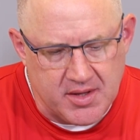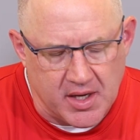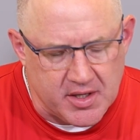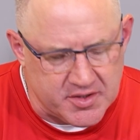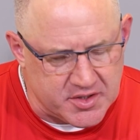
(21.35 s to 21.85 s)

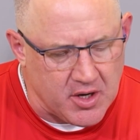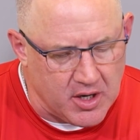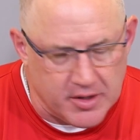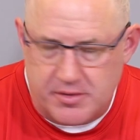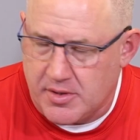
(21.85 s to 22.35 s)
think it
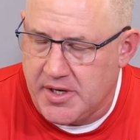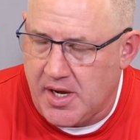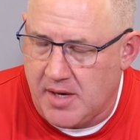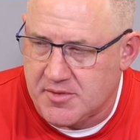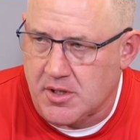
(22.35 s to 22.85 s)
started 3
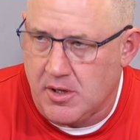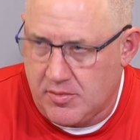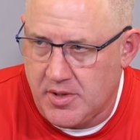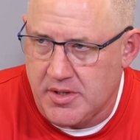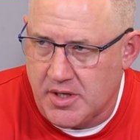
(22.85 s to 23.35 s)
games
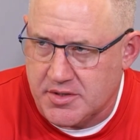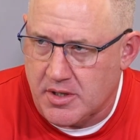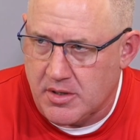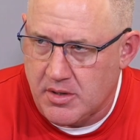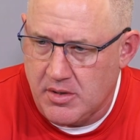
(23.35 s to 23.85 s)
ago, but yes,
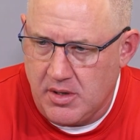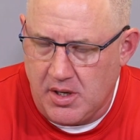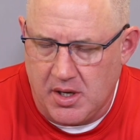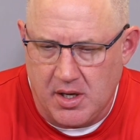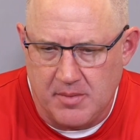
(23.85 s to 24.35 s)
sir.
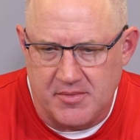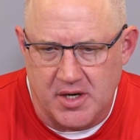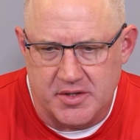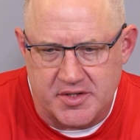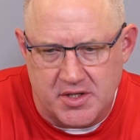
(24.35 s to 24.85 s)

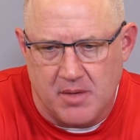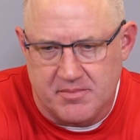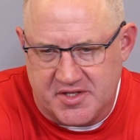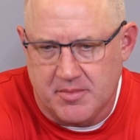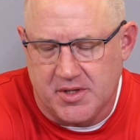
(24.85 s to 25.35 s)
There's
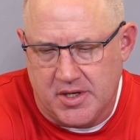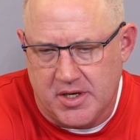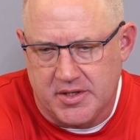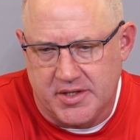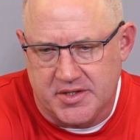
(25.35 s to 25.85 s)
some
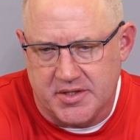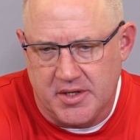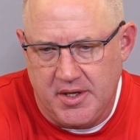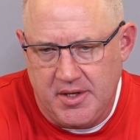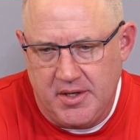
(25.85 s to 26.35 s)
similarities
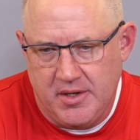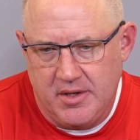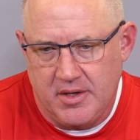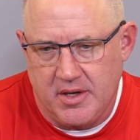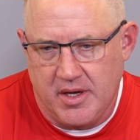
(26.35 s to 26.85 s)

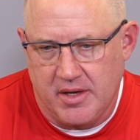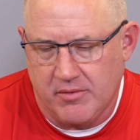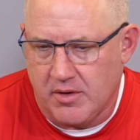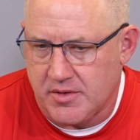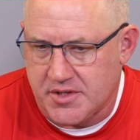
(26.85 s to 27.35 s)
in
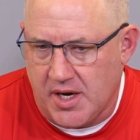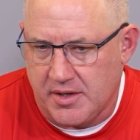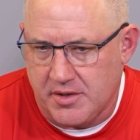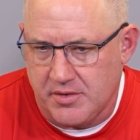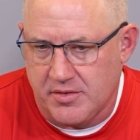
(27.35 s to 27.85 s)
what we're trying
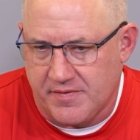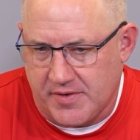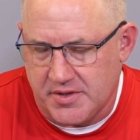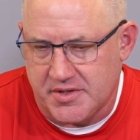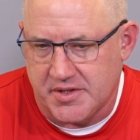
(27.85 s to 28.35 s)
to do the
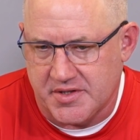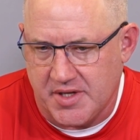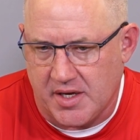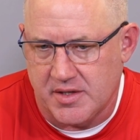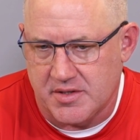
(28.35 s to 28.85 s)
first 6
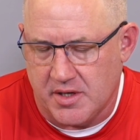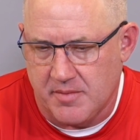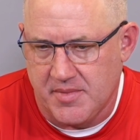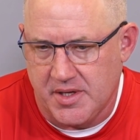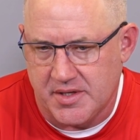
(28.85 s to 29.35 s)
seconds on a
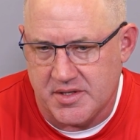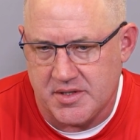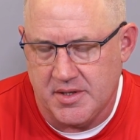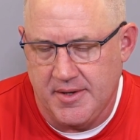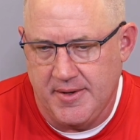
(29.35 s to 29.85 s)
miss.